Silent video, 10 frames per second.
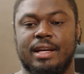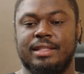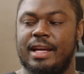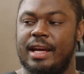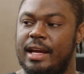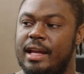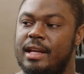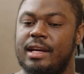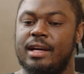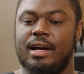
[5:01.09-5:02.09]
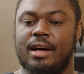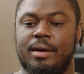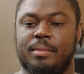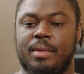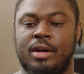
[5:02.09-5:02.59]
intent,
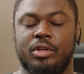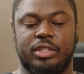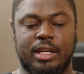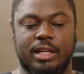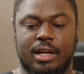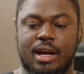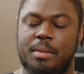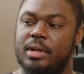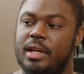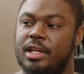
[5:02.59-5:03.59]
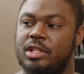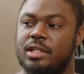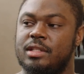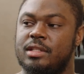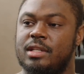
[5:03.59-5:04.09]
um, understanding the
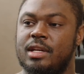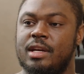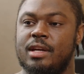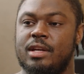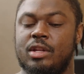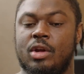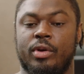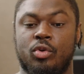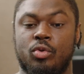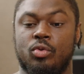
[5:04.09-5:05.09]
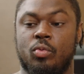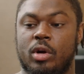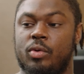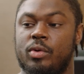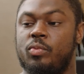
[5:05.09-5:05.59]
combinations, knowing who to
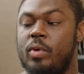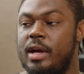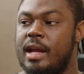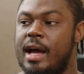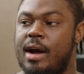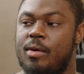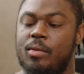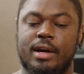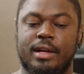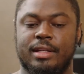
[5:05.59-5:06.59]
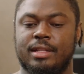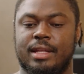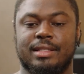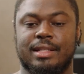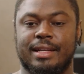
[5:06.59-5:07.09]
work with, when, how, what,
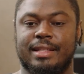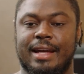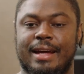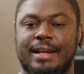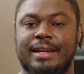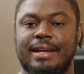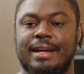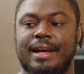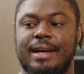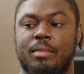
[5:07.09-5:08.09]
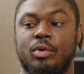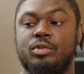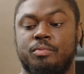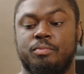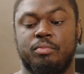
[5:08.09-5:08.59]
things like that. And
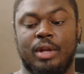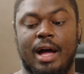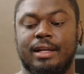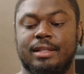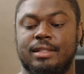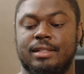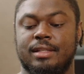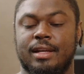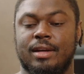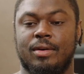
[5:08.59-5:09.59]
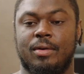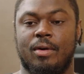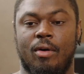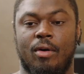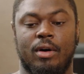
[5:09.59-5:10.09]
most blocks
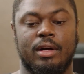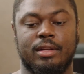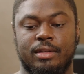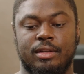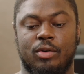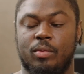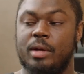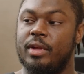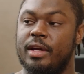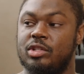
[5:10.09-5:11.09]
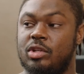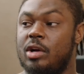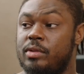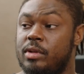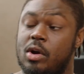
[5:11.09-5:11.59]
on you know run plays
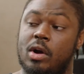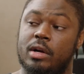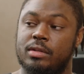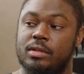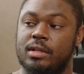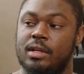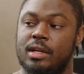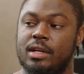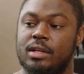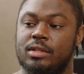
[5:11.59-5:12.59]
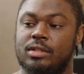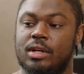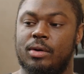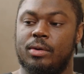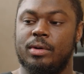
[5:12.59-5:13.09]
start with the guards.
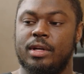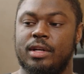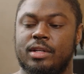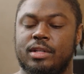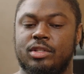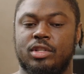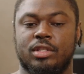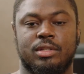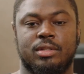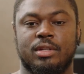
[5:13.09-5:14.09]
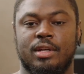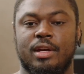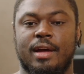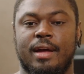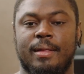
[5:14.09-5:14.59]
So just
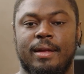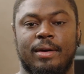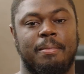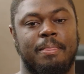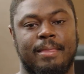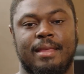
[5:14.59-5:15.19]
you know,